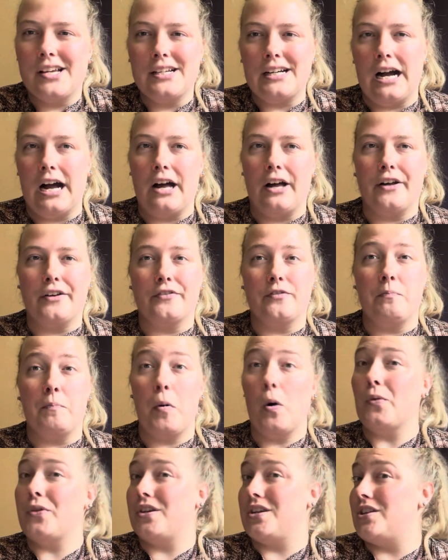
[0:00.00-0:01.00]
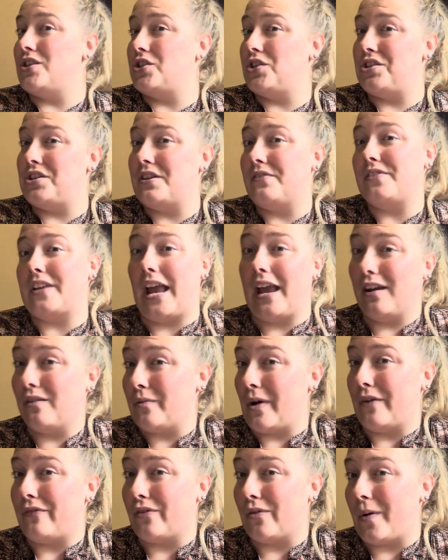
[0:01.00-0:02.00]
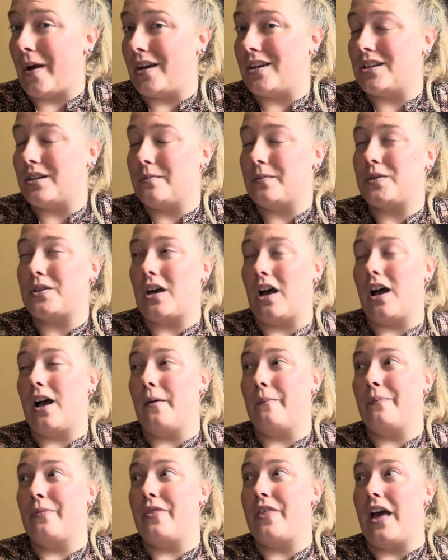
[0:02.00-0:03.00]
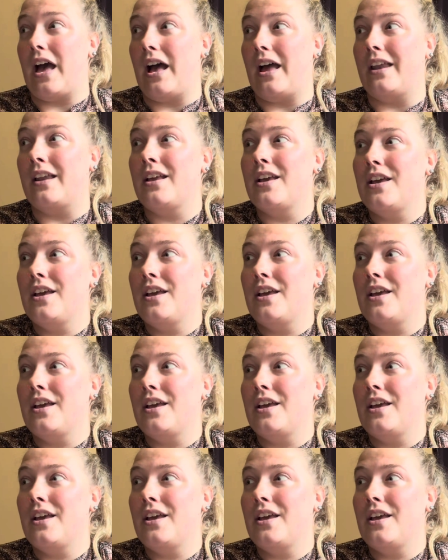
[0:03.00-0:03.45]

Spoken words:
of both initiatives and referendums, that,